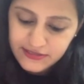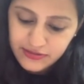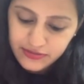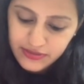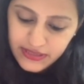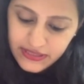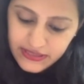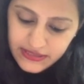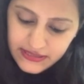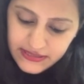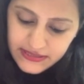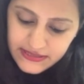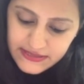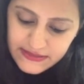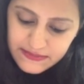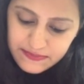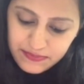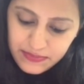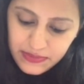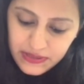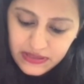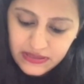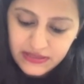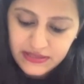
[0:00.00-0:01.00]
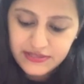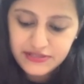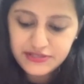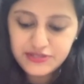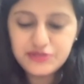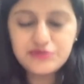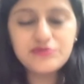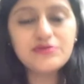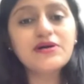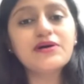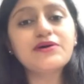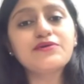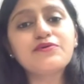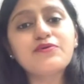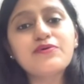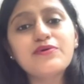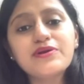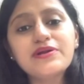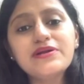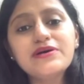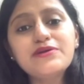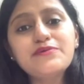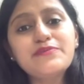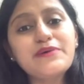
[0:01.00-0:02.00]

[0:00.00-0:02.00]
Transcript: So it is burnt sugar odor.